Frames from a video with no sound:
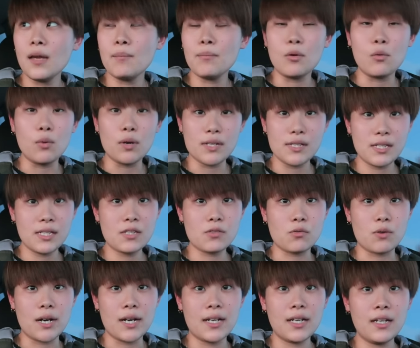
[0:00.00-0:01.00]
But once it's
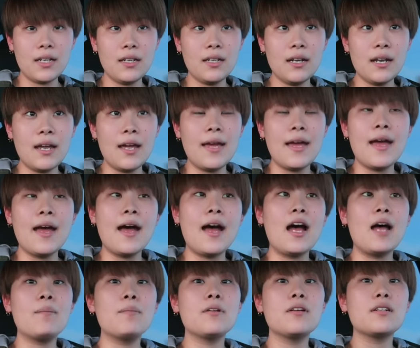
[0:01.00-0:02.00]
ready,
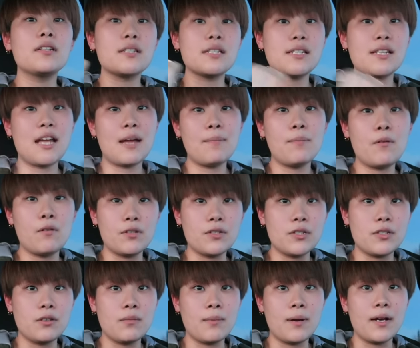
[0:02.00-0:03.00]
I'm gonna stamp
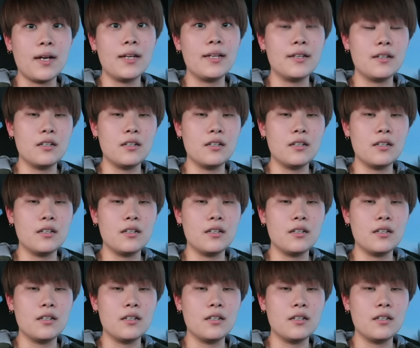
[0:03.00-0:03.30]
onto my